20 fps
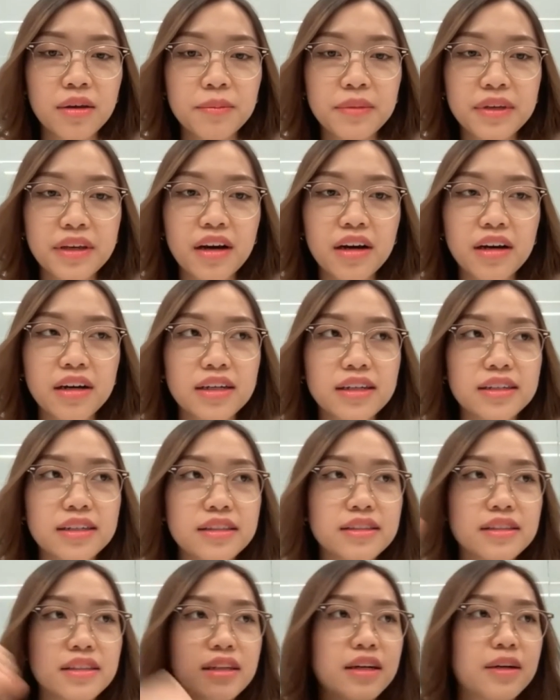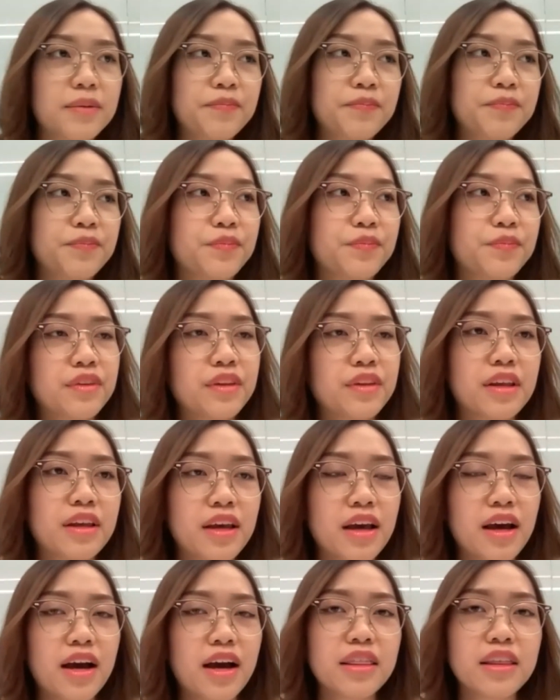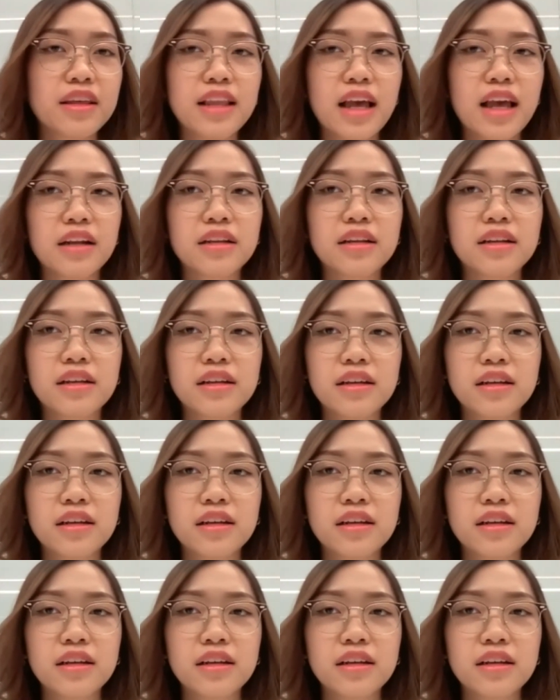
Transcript: Because I think that